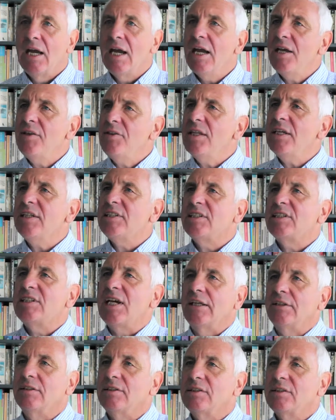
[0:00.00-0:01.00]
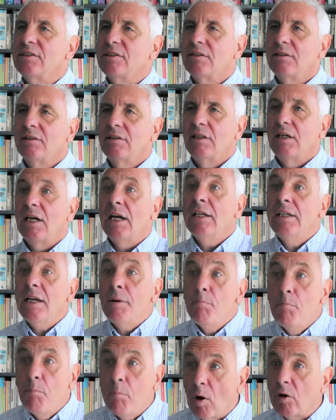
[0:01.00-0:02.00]
In this sense, it
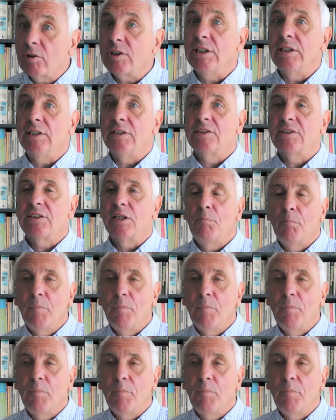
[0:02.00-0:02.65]
embodies the